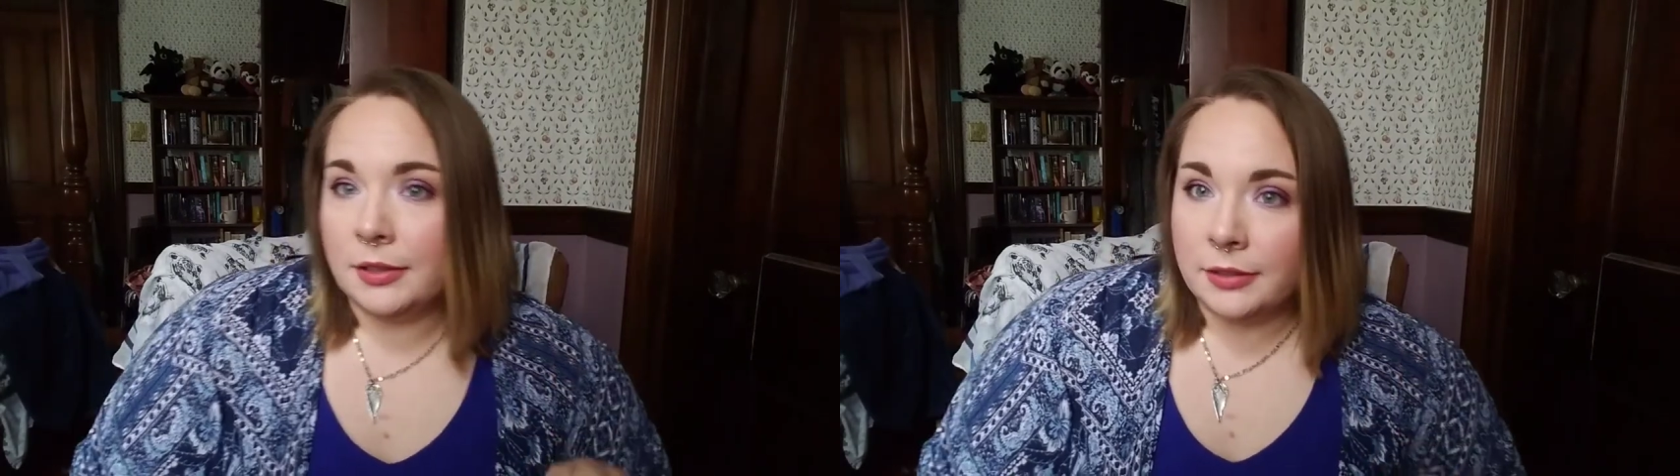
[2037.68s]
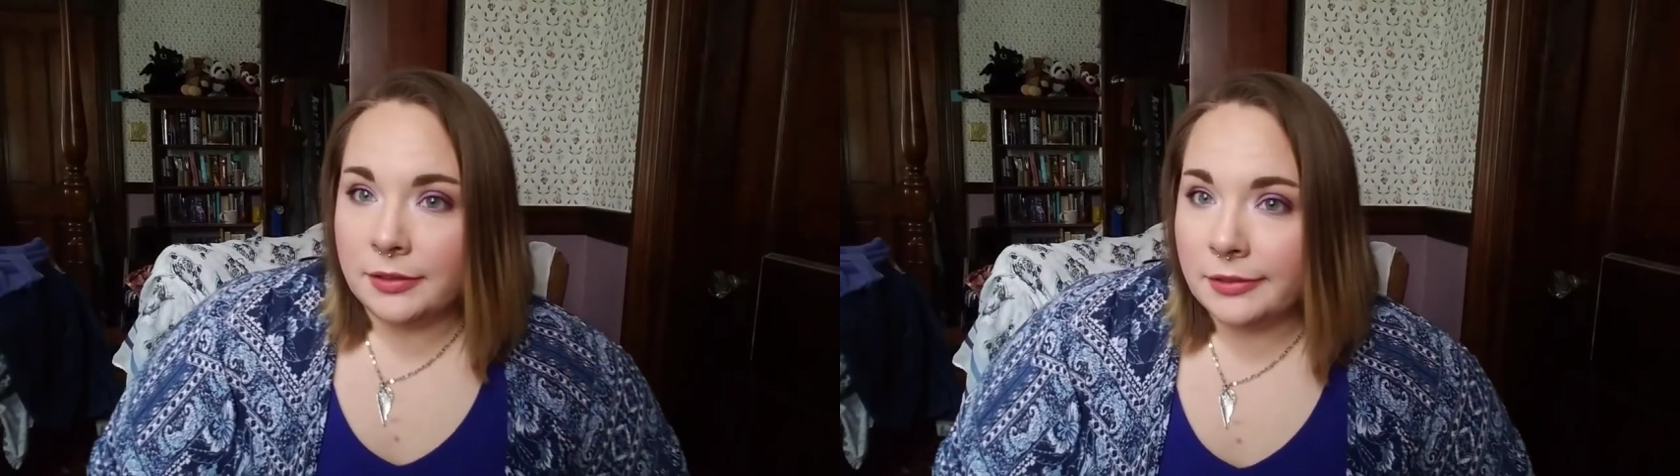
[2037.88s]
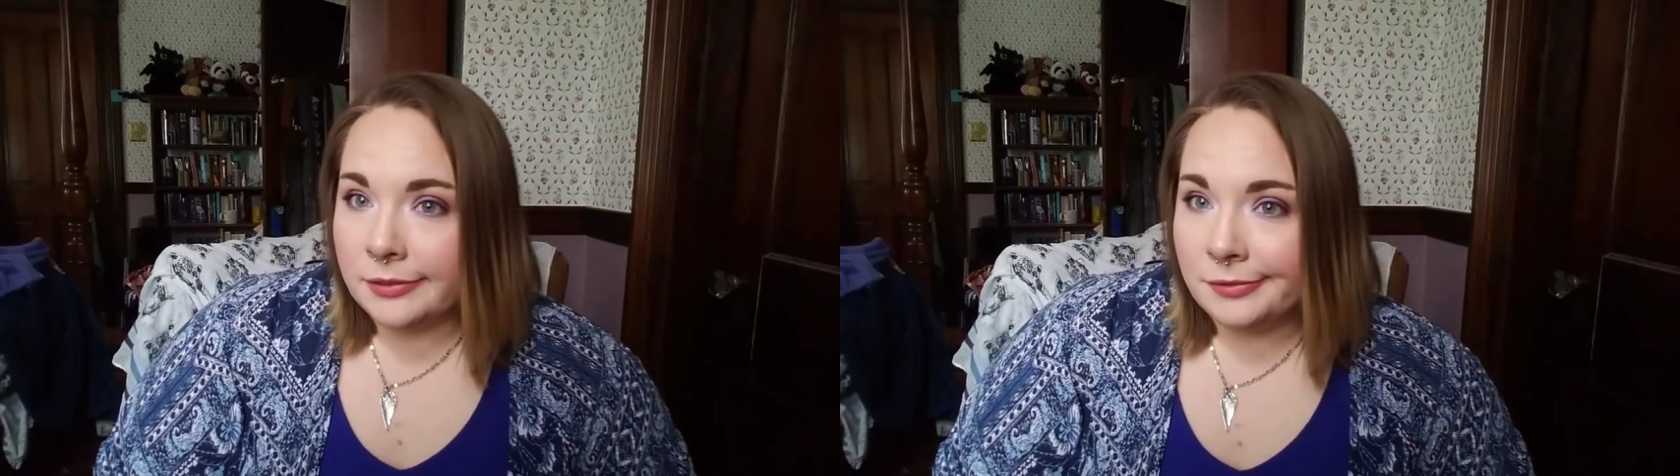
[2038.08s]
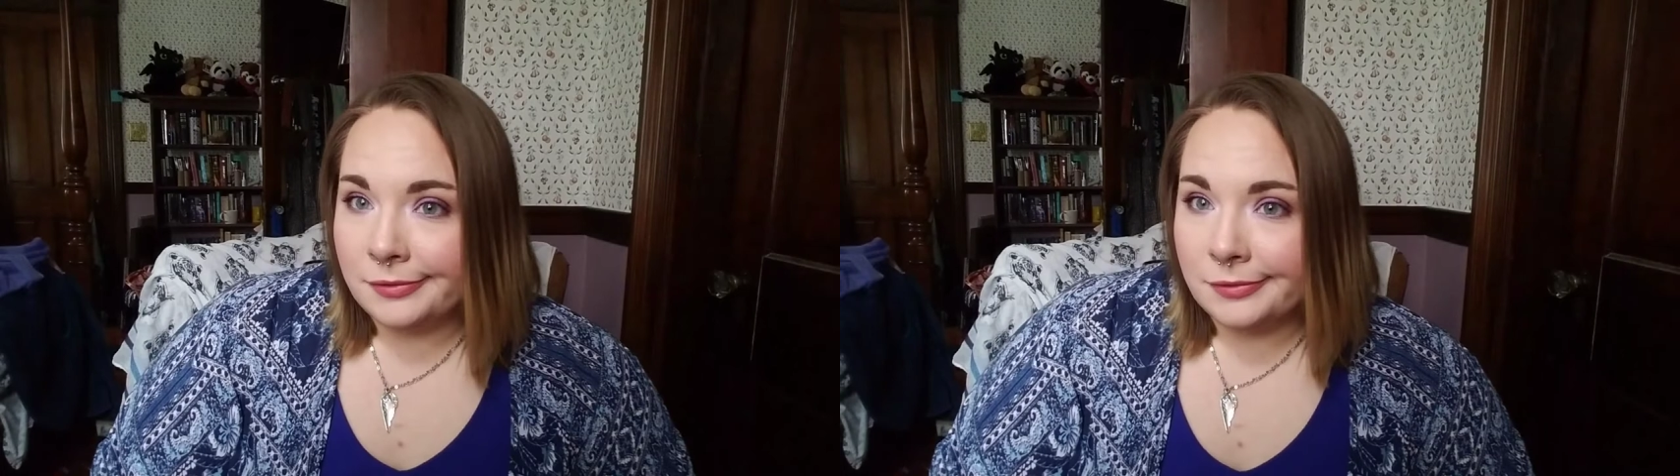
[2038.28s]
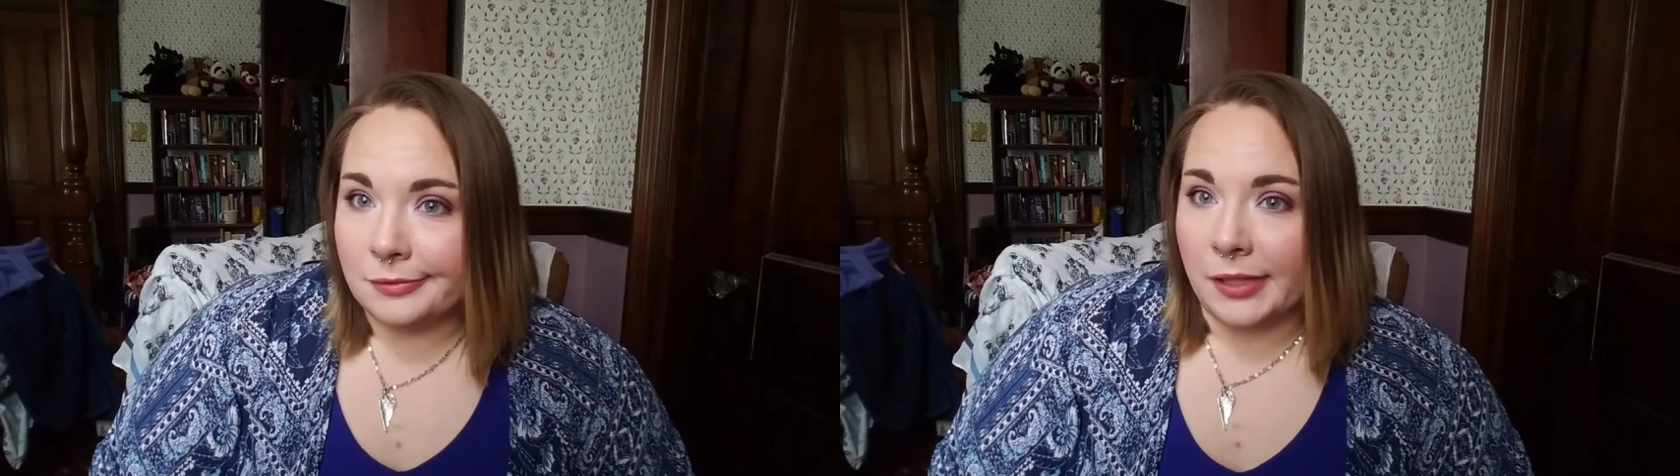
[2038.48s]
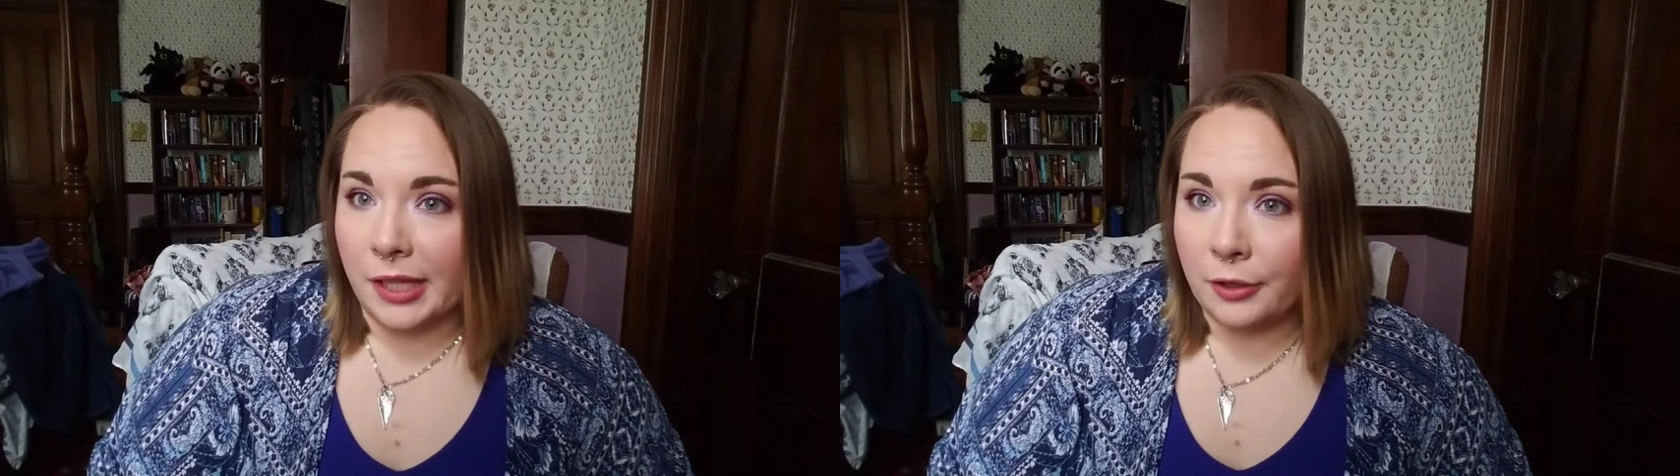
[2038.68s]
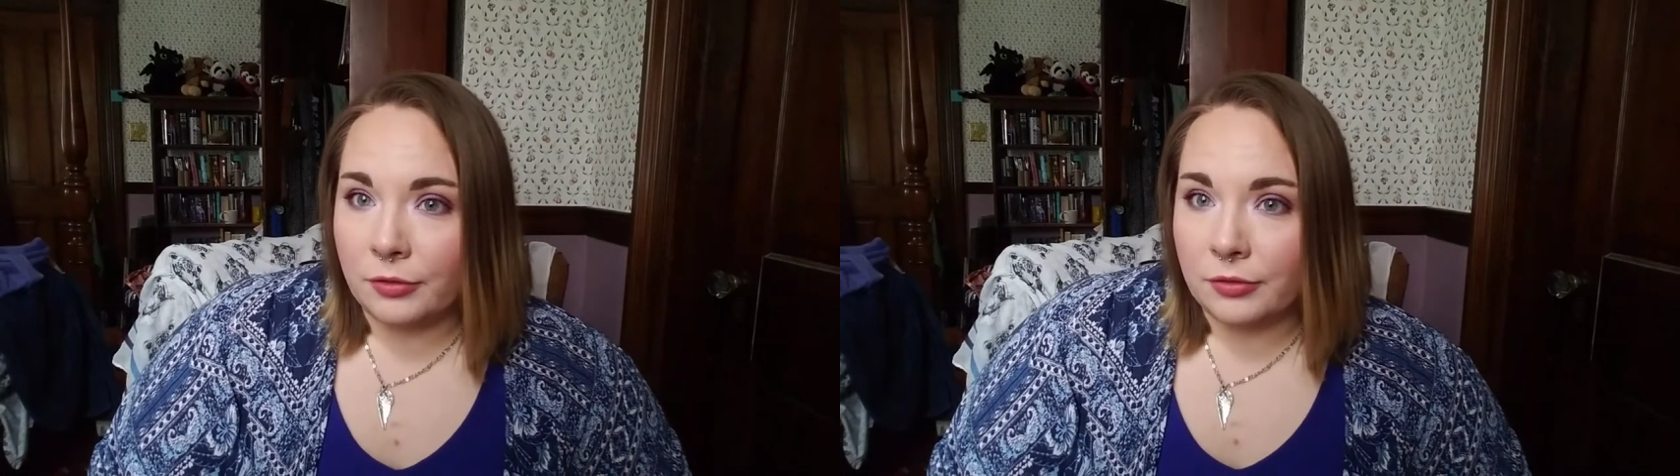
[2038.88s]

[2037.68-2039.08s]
without just